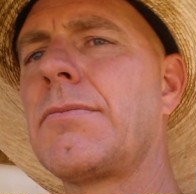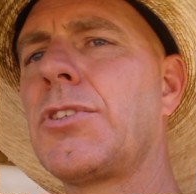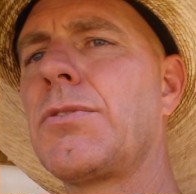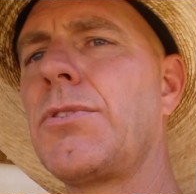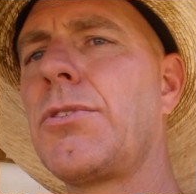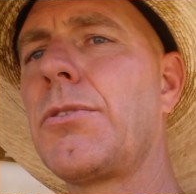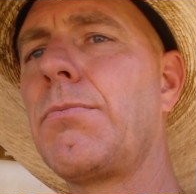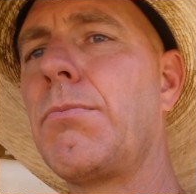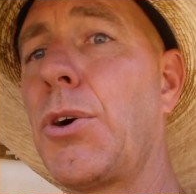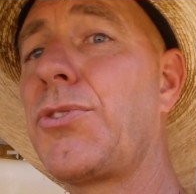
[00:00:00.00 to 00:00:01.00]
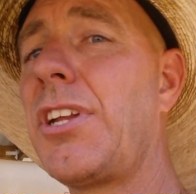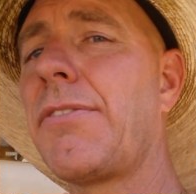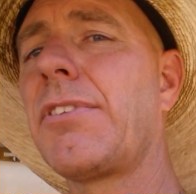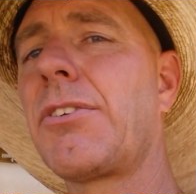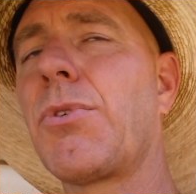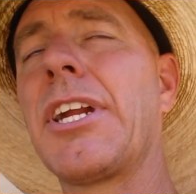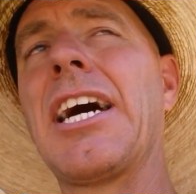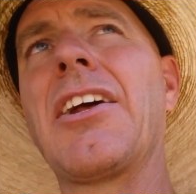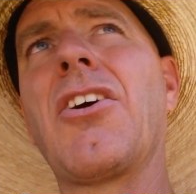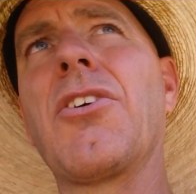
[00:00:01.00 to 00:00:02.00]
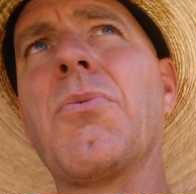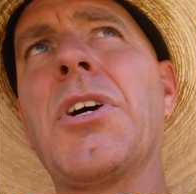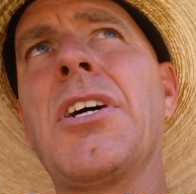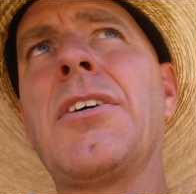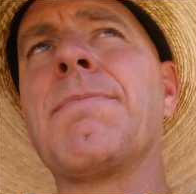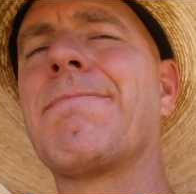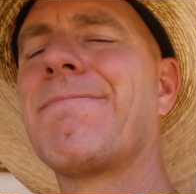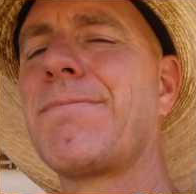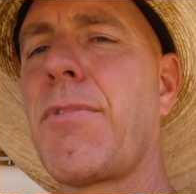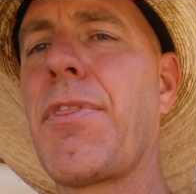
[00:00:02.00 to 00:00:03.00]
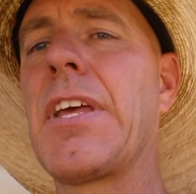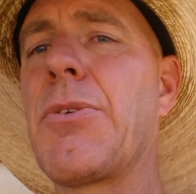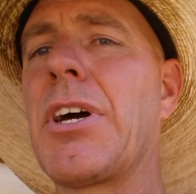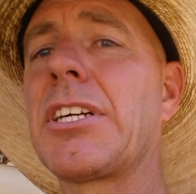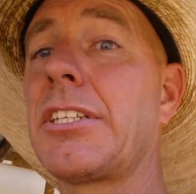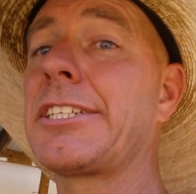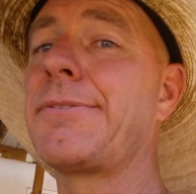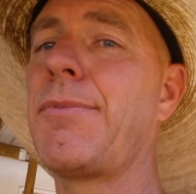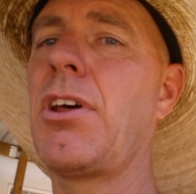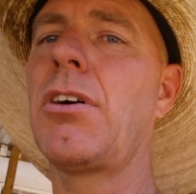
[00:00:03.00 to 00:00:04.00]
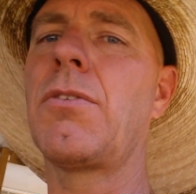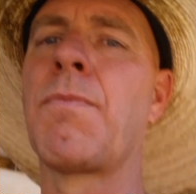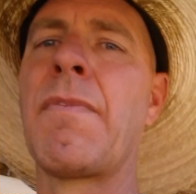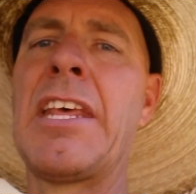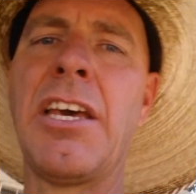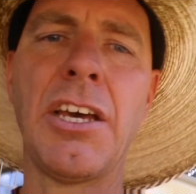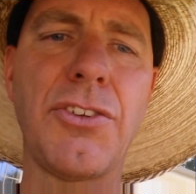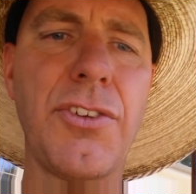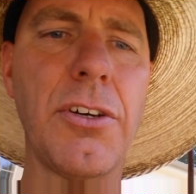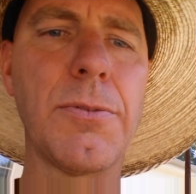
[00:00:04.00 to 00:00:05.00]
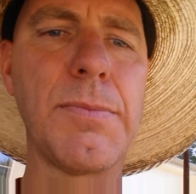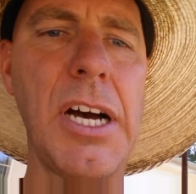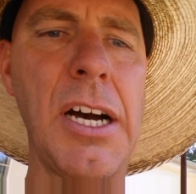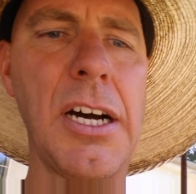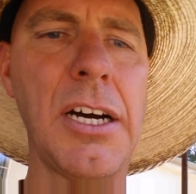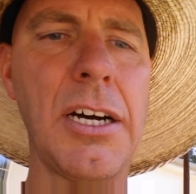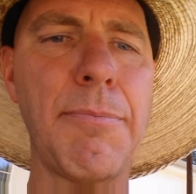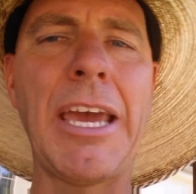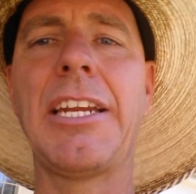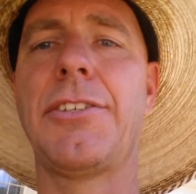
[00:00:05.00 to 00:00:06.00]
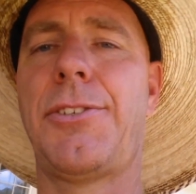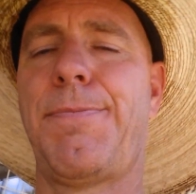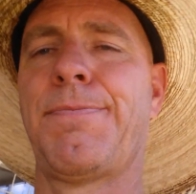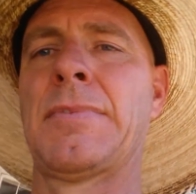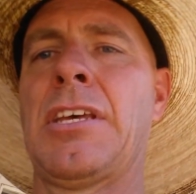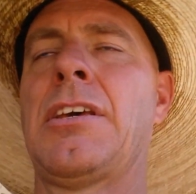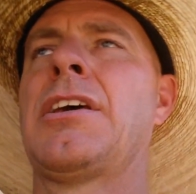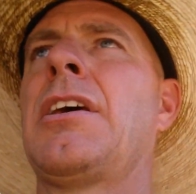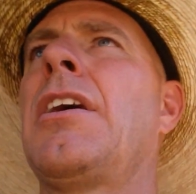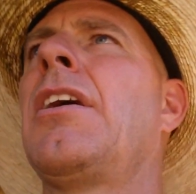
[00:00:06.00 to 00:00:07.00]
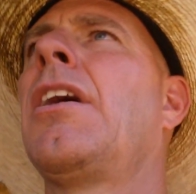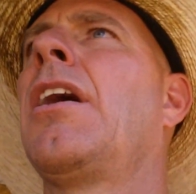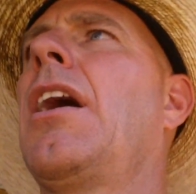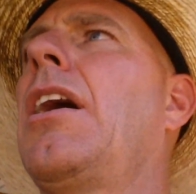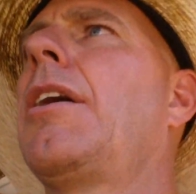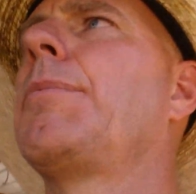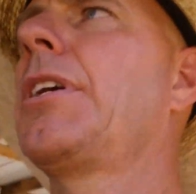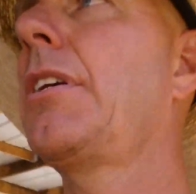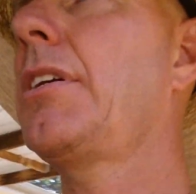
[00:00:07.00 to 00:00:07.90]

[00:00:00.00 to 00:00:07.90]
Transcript: you could most definitely run out. On a well, theoretically, no. So maintenance. On